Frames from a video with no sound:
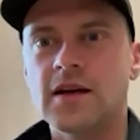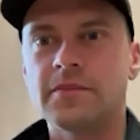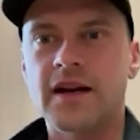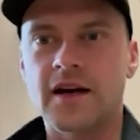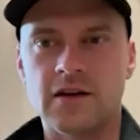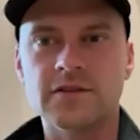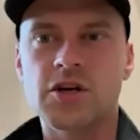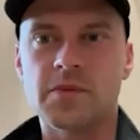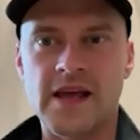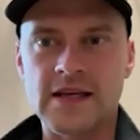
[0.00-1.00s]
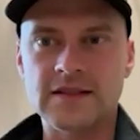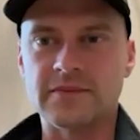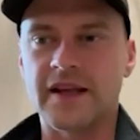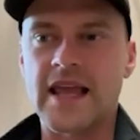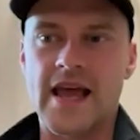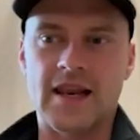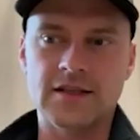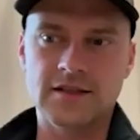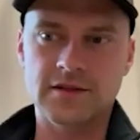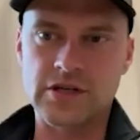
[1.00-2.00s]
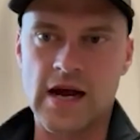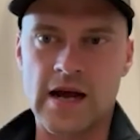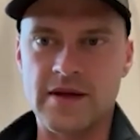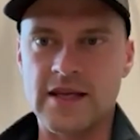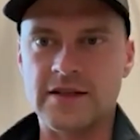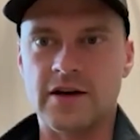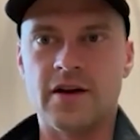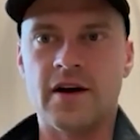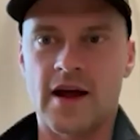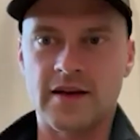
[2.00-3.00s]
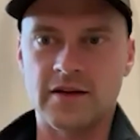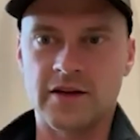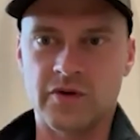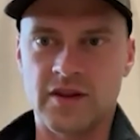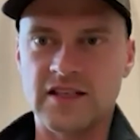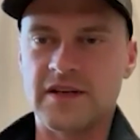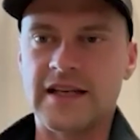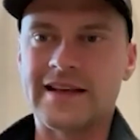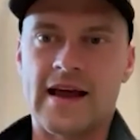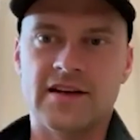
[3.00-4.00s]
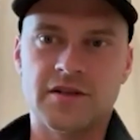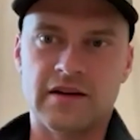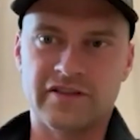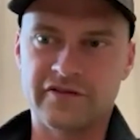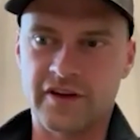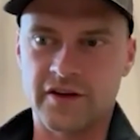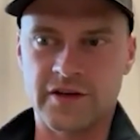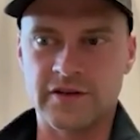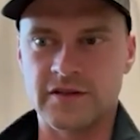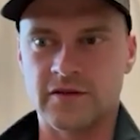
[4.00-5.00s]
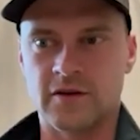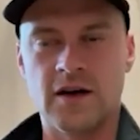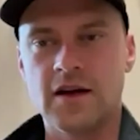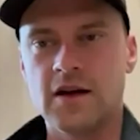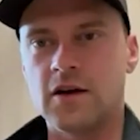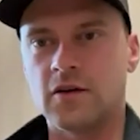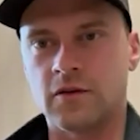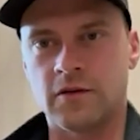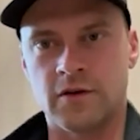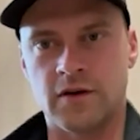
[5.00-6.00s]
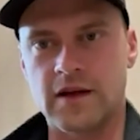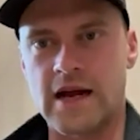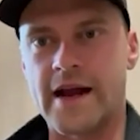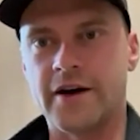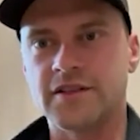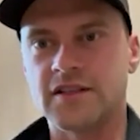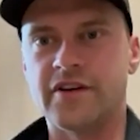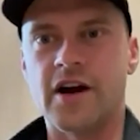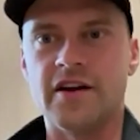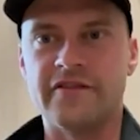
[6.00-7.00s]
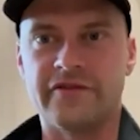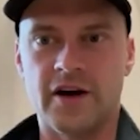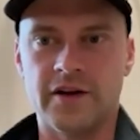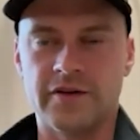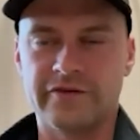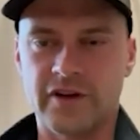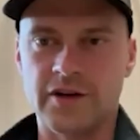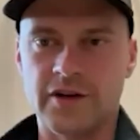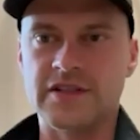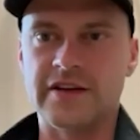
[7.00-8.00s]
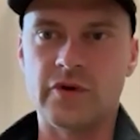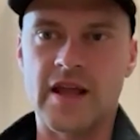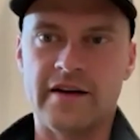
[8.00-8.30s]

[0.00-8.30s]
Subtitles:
but it also makes the mechanics' job easier. They're not dealing with as many catastrophic failures or higher severity failures if we